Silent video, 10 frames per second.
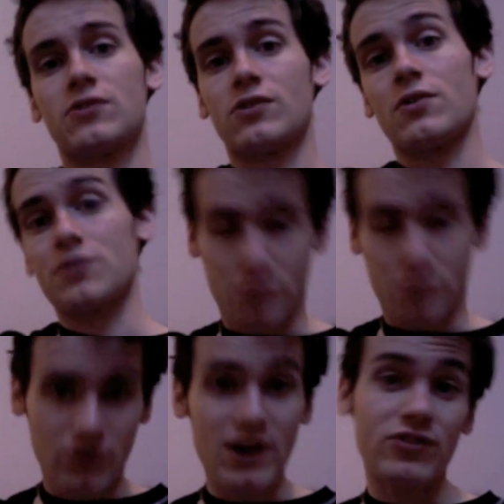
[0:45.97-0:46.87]
So the
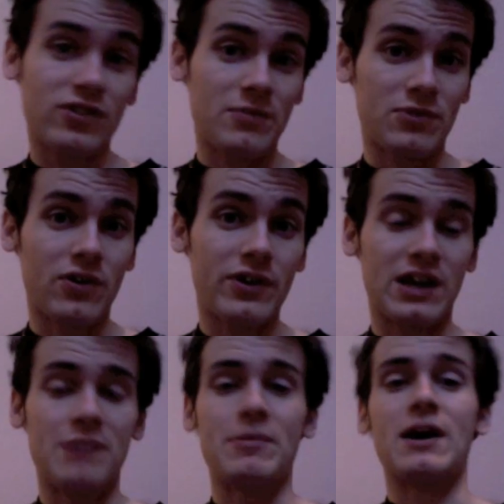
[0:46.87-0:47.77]
progression I'm
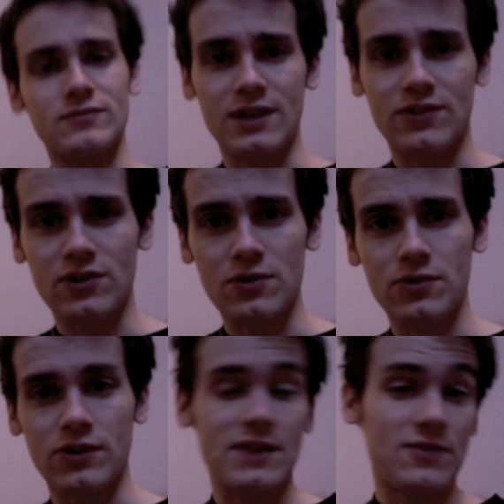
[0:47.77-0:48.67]
talking about, it's
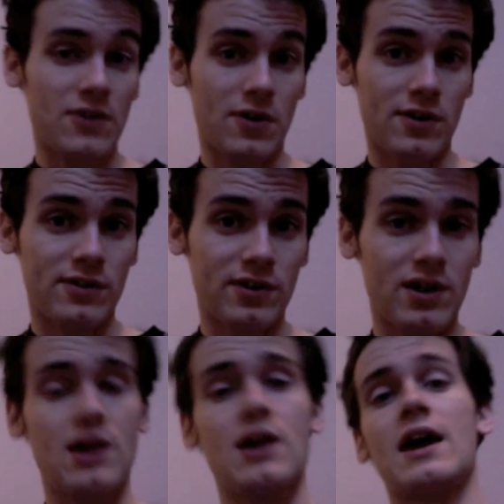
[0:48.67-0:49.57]
used in The Hurt
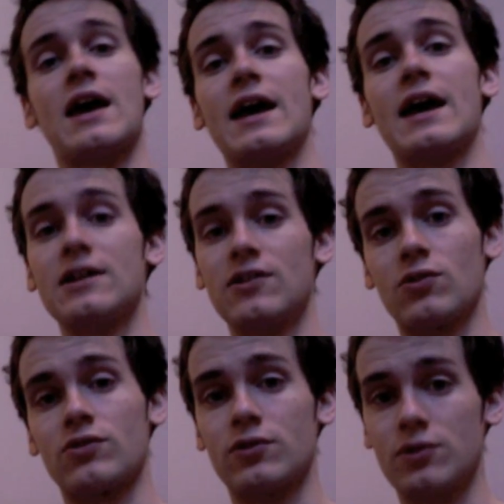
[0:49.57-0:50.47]
and it's
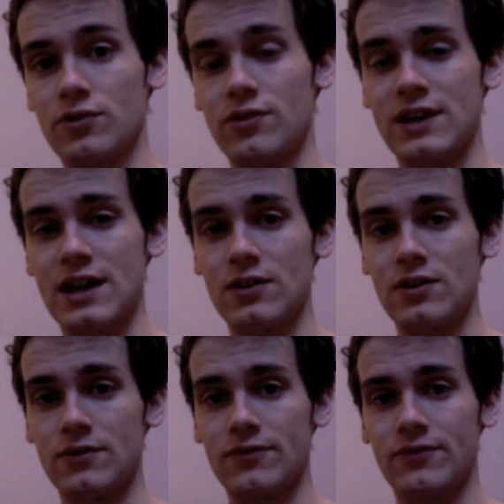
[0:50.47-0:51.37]
also used at the end
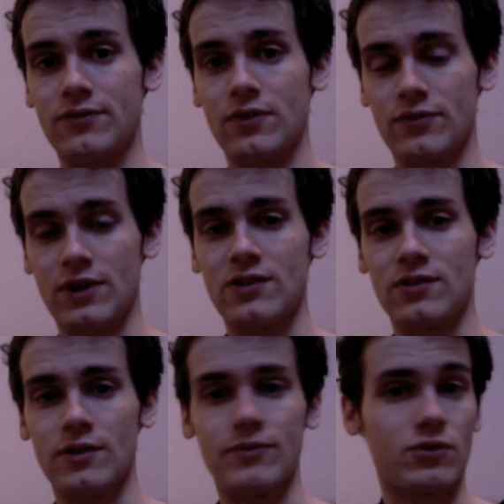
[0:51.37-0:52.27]
of Friends,
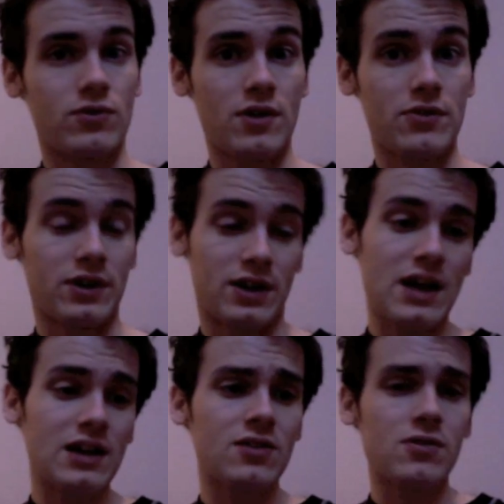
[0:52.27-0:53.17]
Lovers or Nothing,
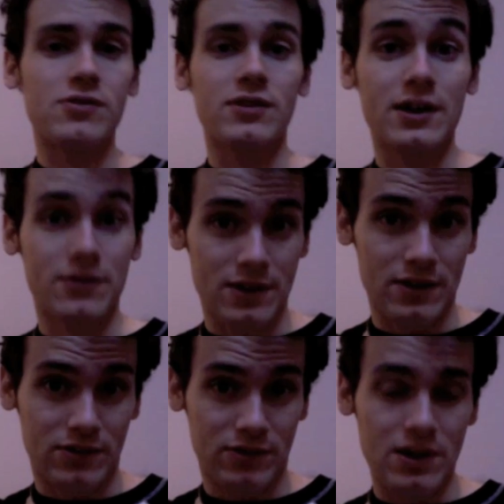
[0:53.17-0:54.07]
and it goes like
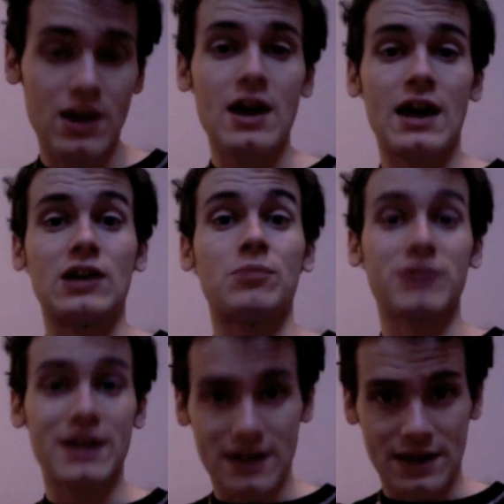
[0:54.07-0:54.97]
this. And I'll
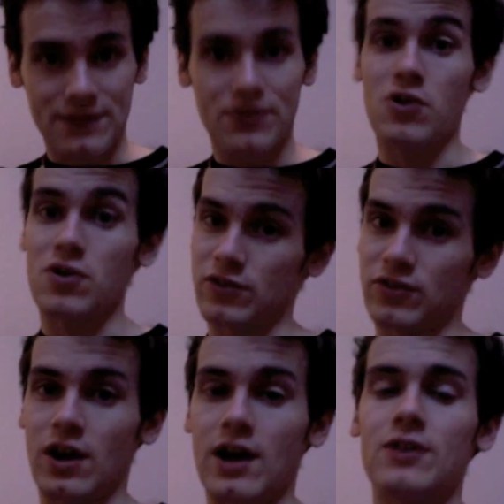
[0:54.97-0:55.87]
play it in The Hurt
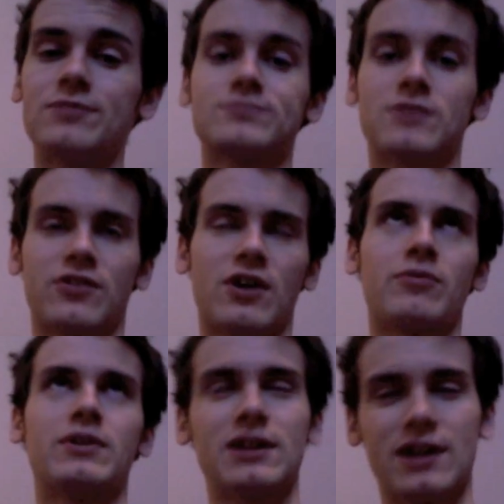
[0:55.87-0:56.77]
style because I
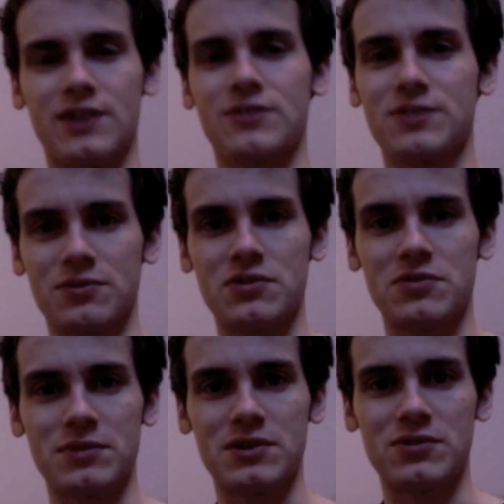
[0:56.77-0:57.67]
really like the rhythm
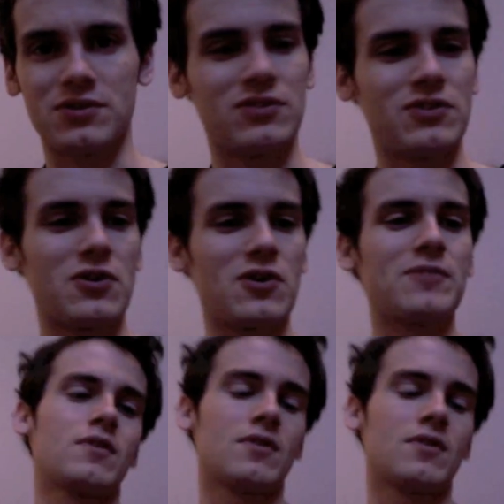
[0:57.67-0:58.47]
he uses in The Hurt.